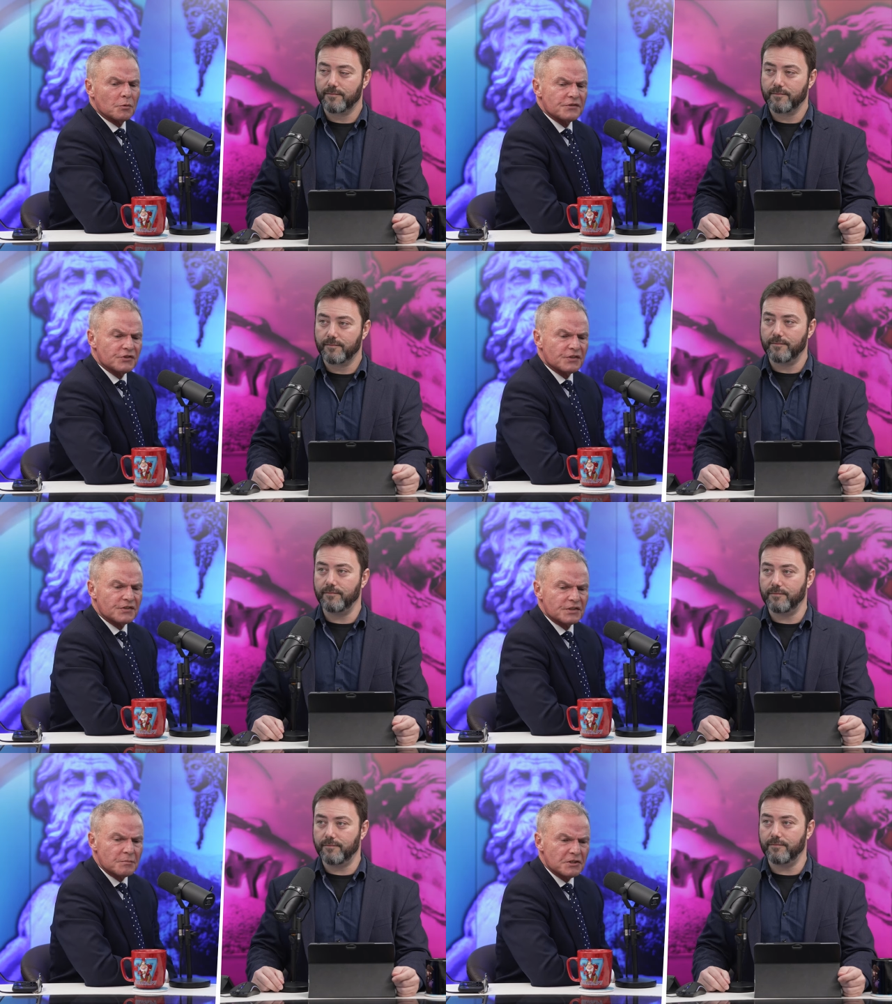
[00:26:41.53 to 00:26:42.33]
Speaker 1: I wasn't
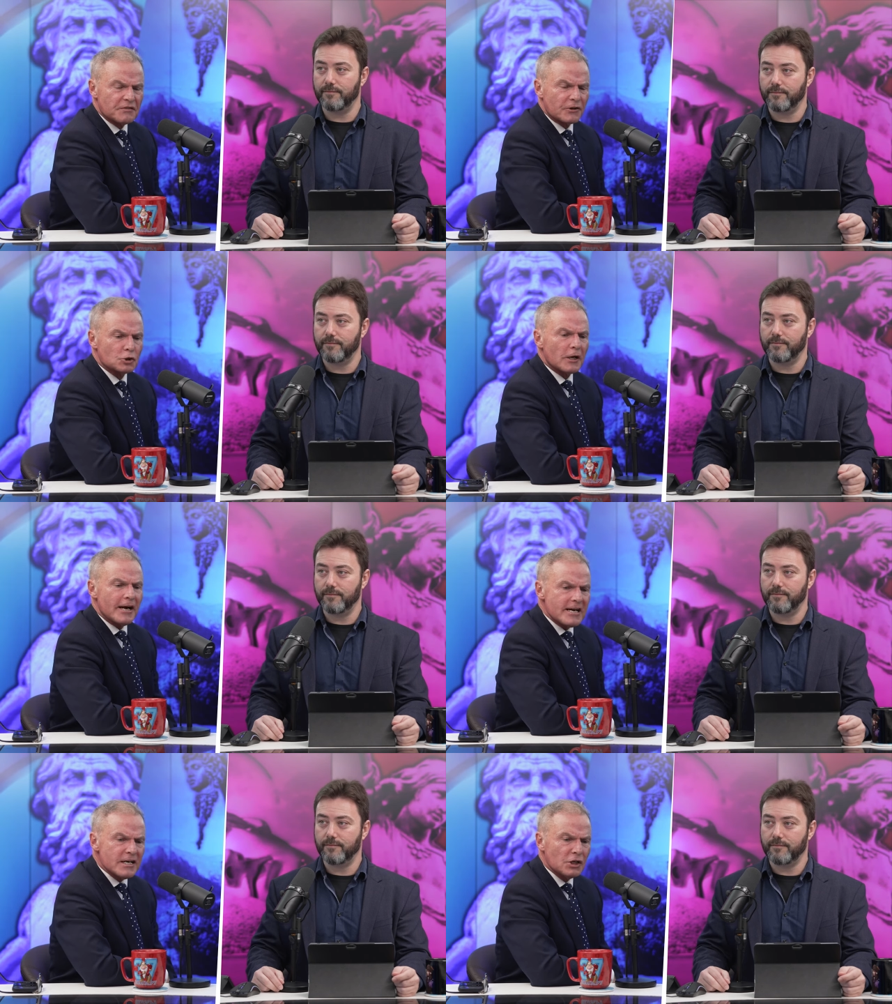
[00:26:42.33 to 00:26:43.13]
just mm. dismissive, I got
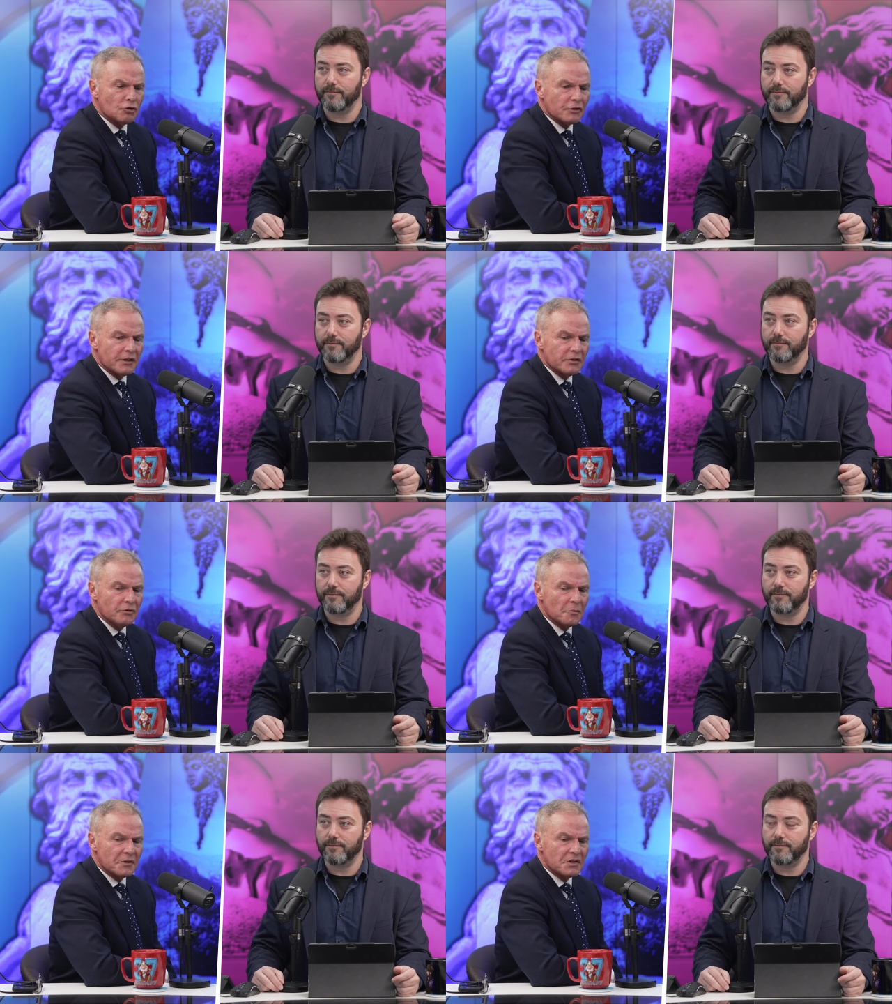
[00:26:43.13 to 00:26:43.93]
angry,
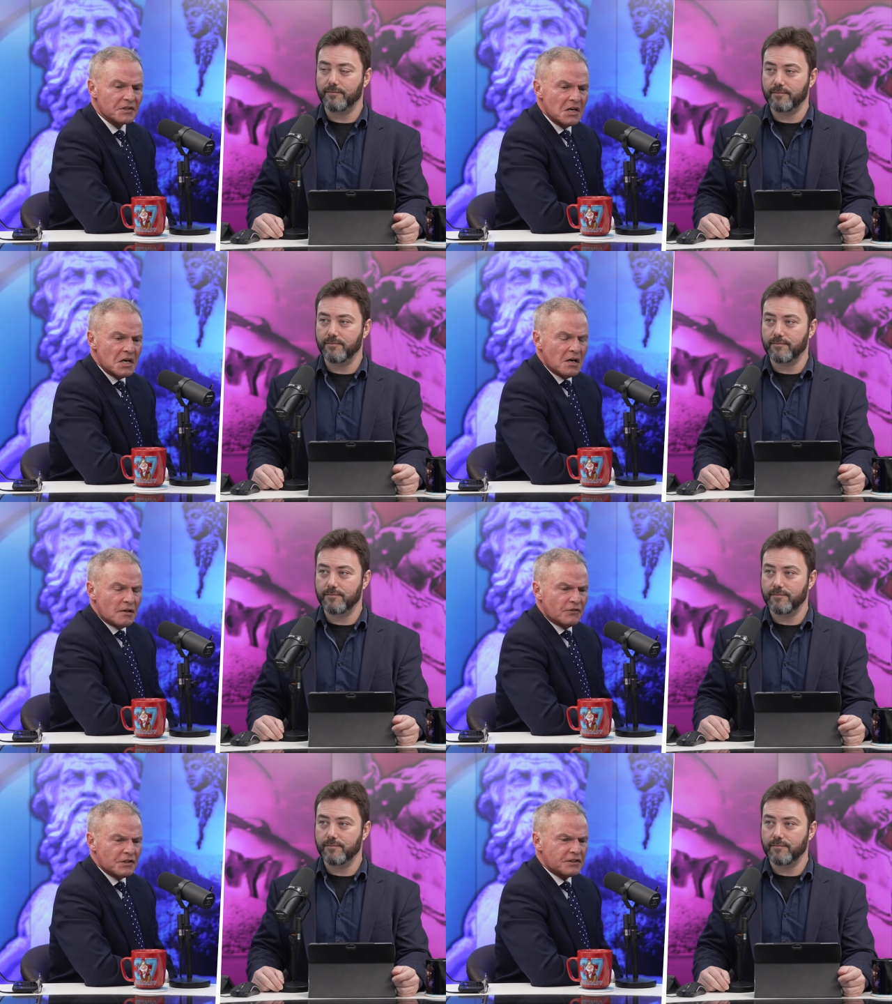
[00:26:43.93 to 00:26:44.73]
you know, because
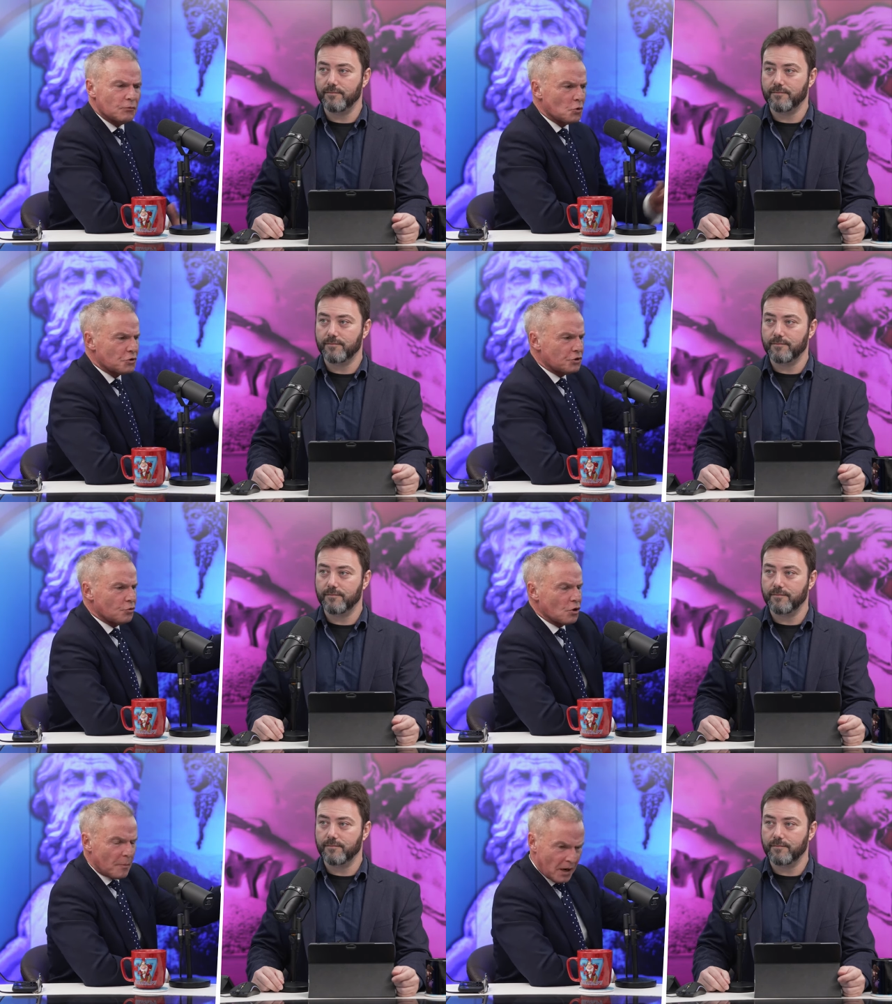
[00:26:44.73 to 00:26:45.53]
first of all, to
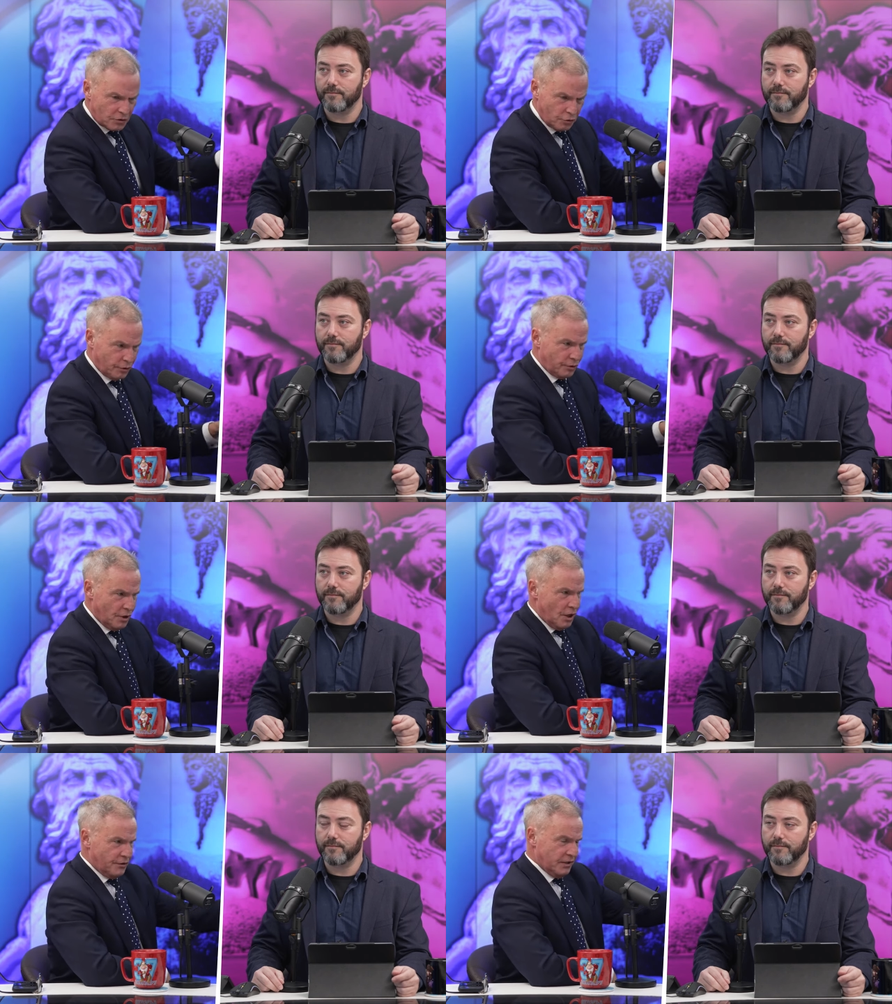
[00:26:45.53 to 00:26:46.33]
talk about, you know,